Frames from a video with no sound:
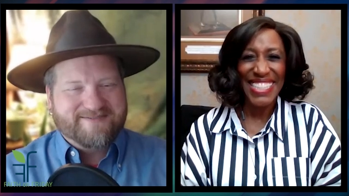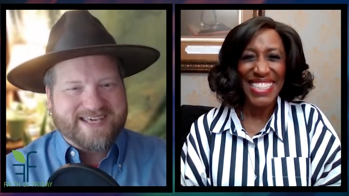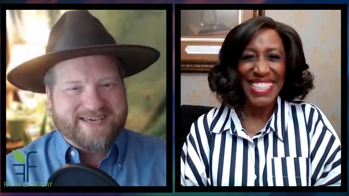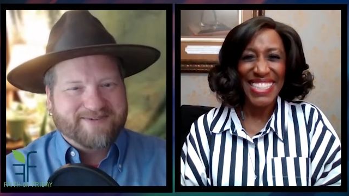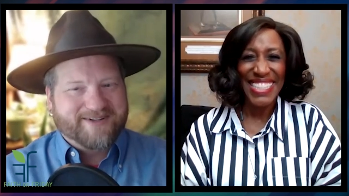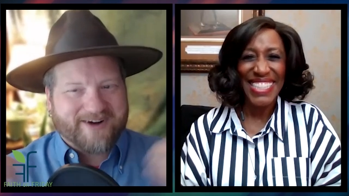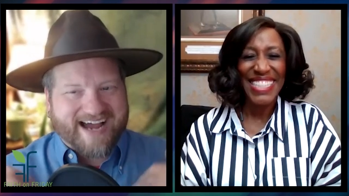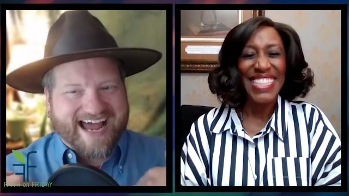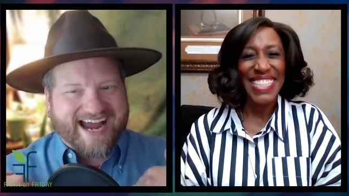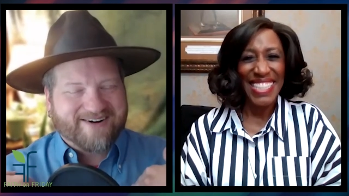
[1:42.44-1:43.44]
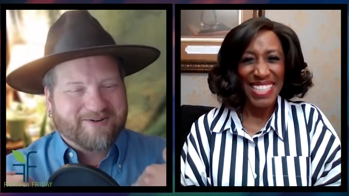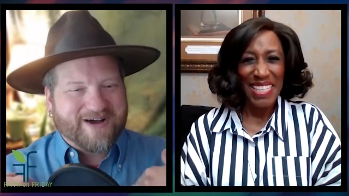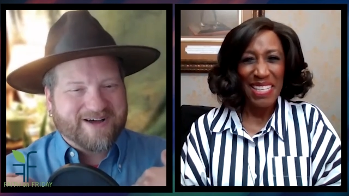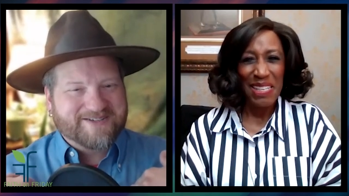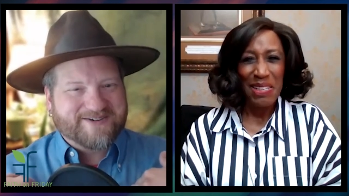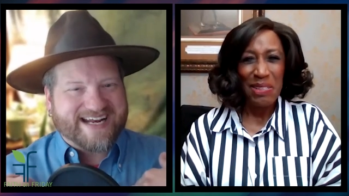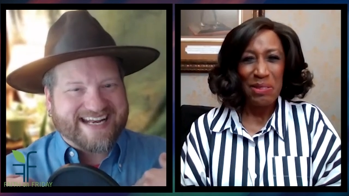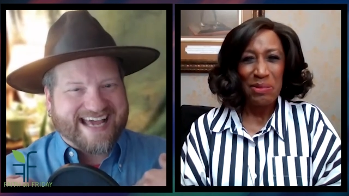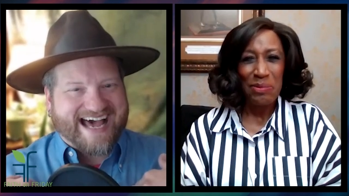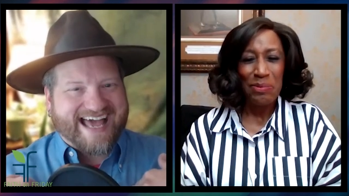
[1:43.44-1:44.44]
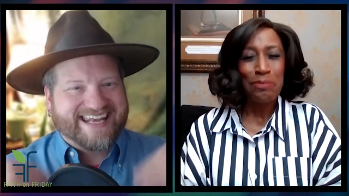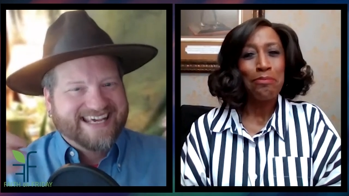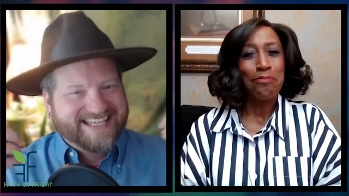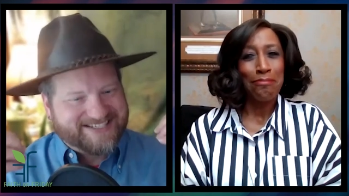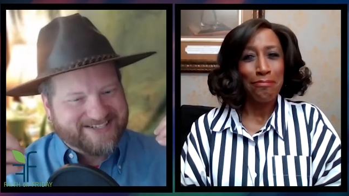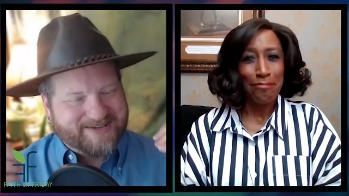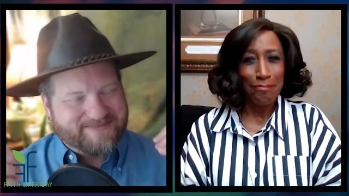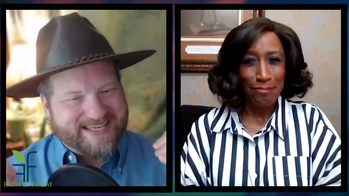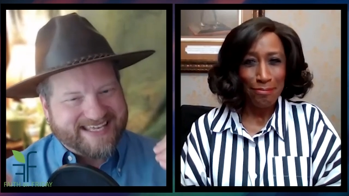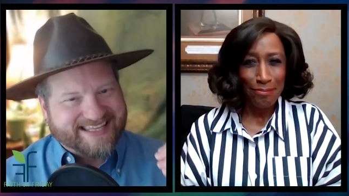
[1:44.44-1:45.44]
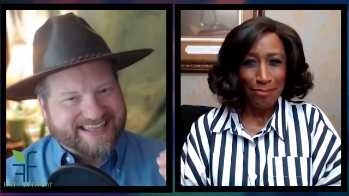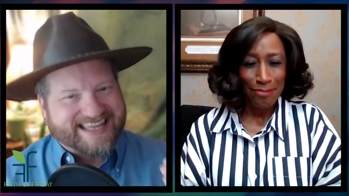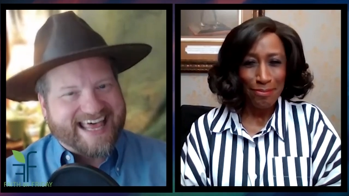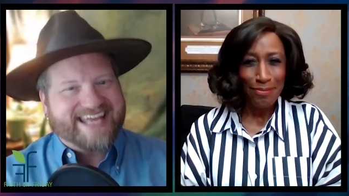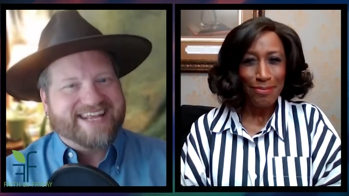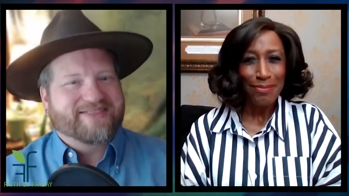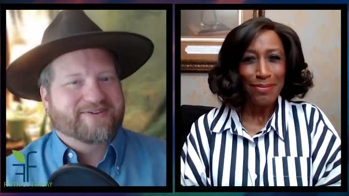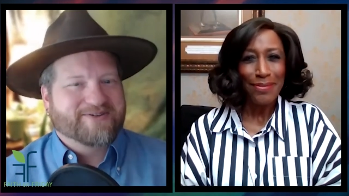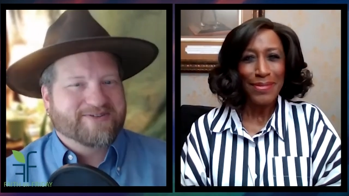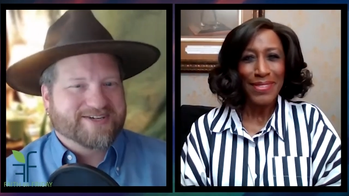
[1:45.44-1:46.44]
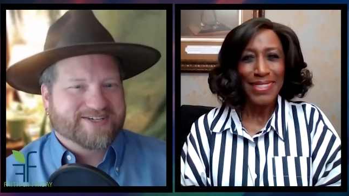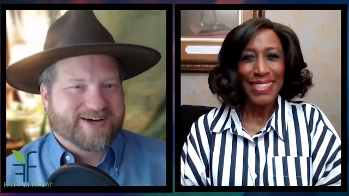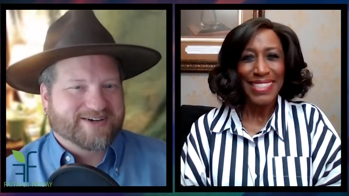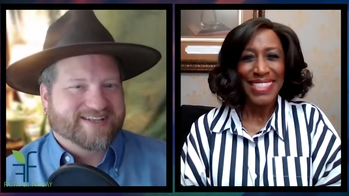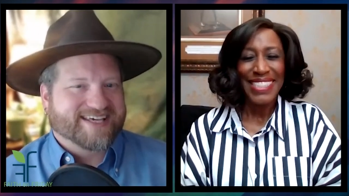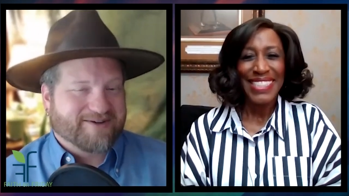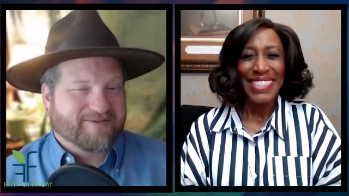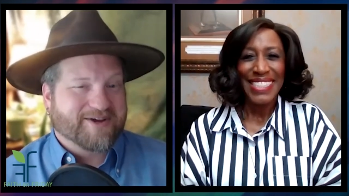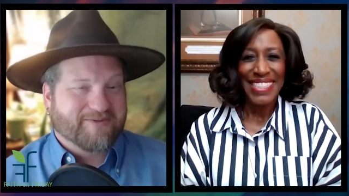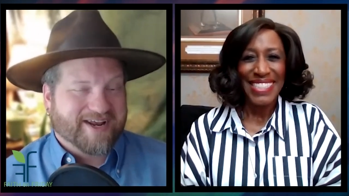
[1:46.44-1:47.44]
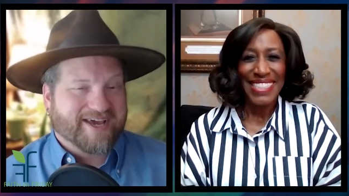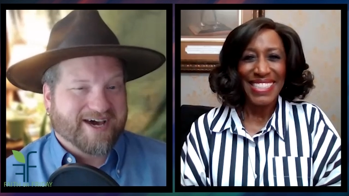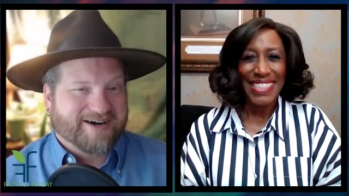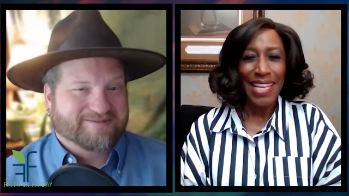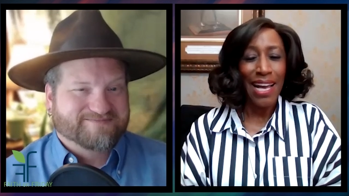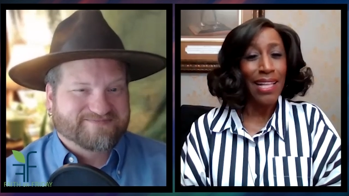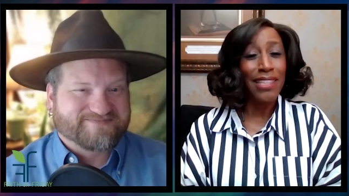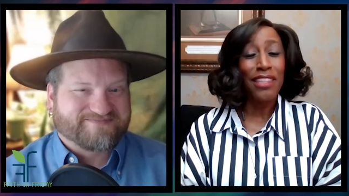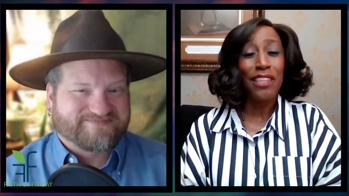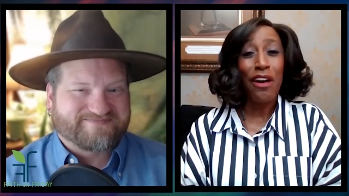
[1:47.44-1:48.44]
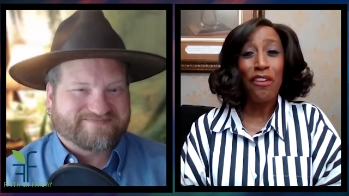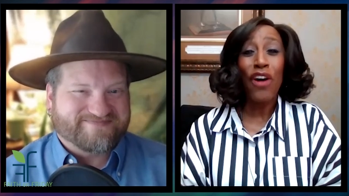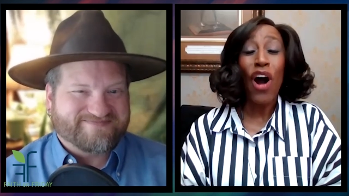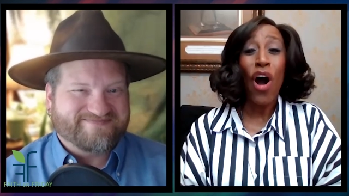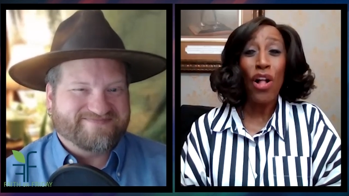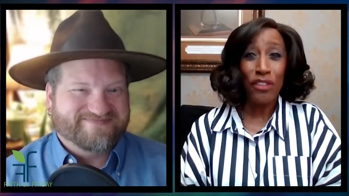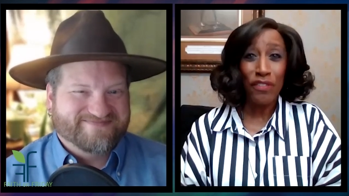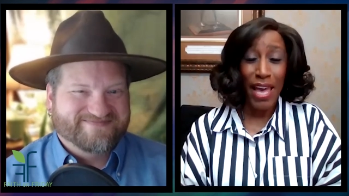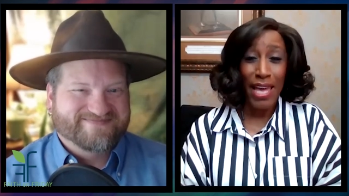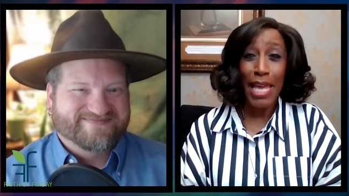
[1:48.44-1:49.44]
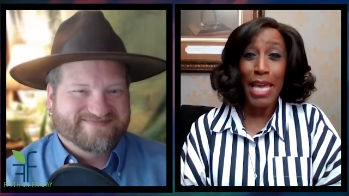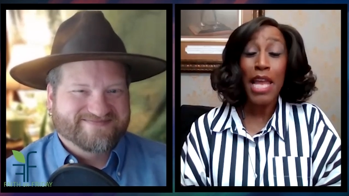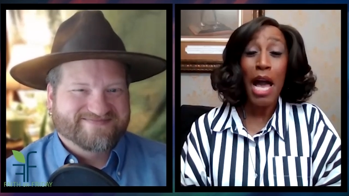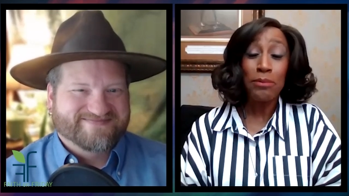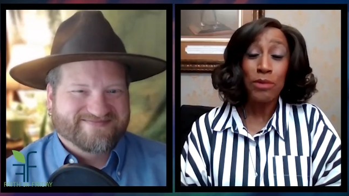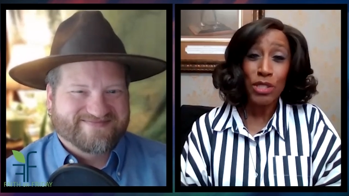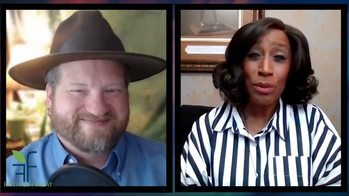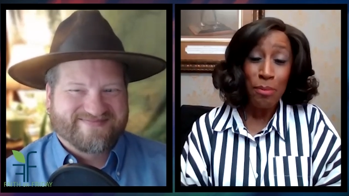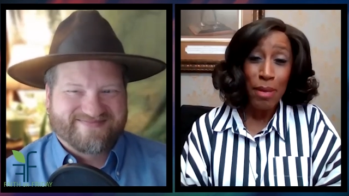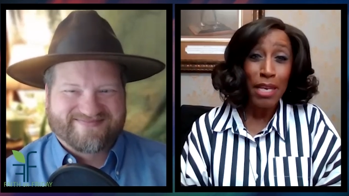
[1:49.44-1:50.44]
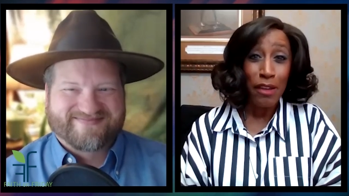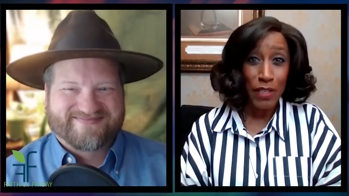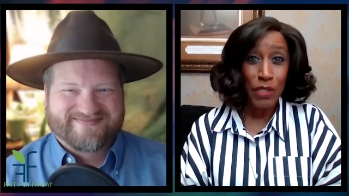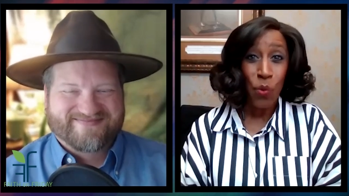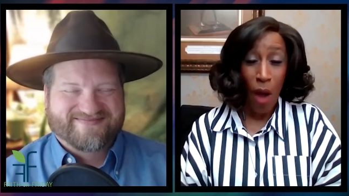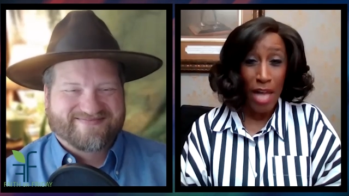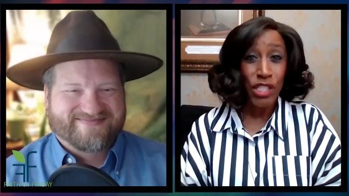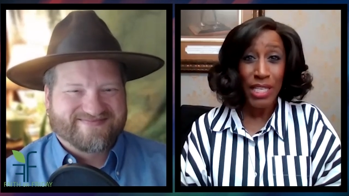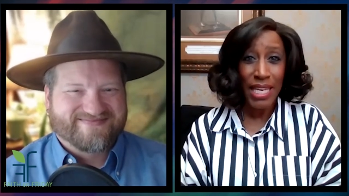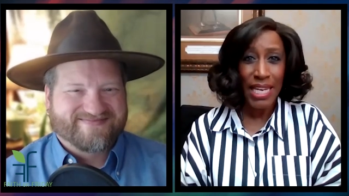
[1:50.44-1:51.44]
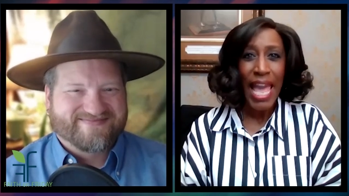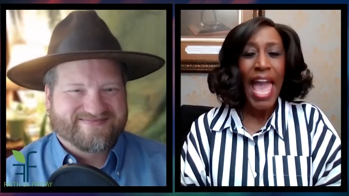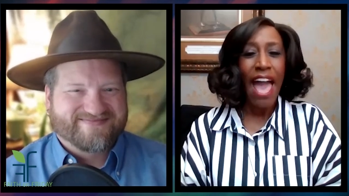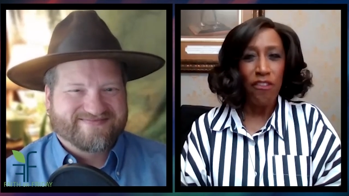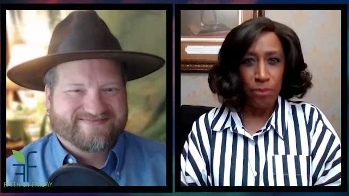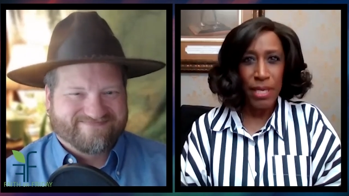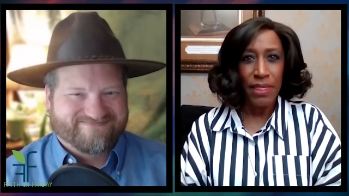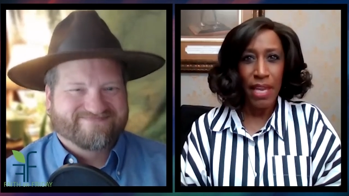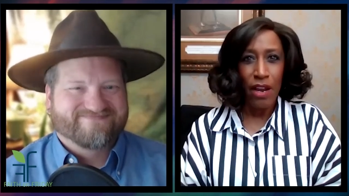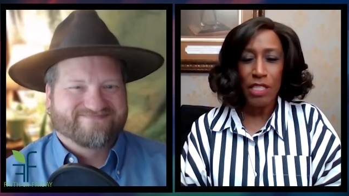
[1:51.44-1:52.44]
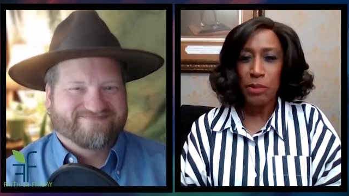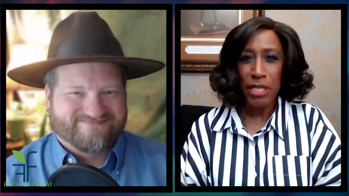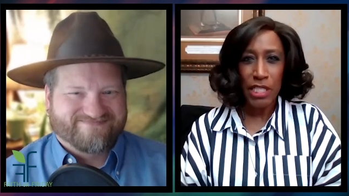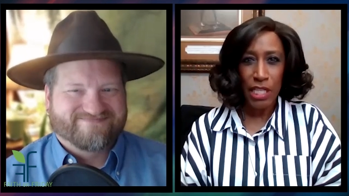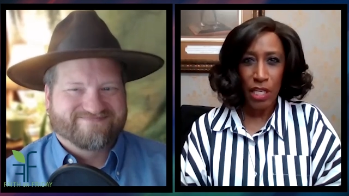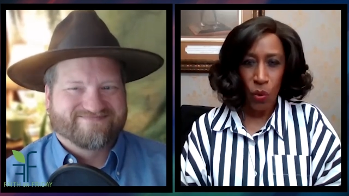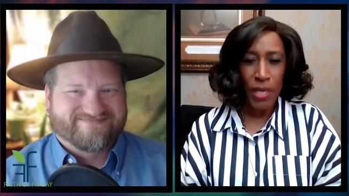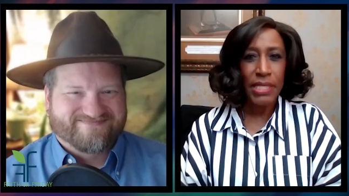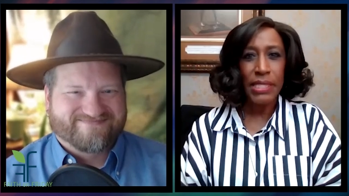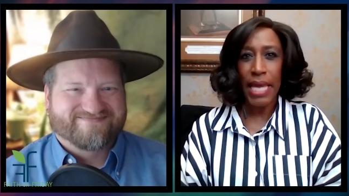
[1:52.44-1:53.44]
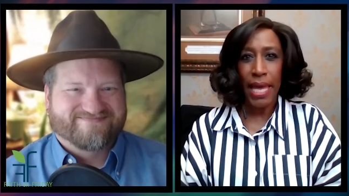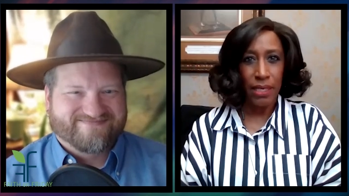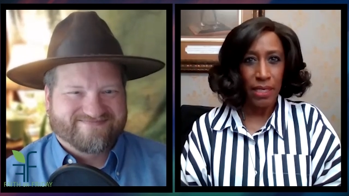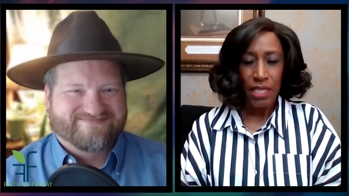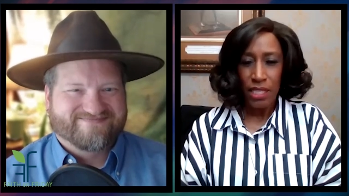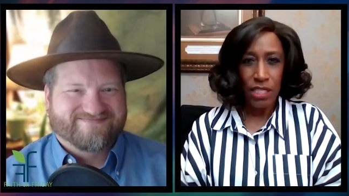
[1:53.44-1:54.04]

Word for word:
Speaker 1: people or hire a well trained guide so you can be led through the jungle and get where you want to go.
Speaker 2: I love all of that. And I'm sure many of us watching it have been there, especially the quicksand,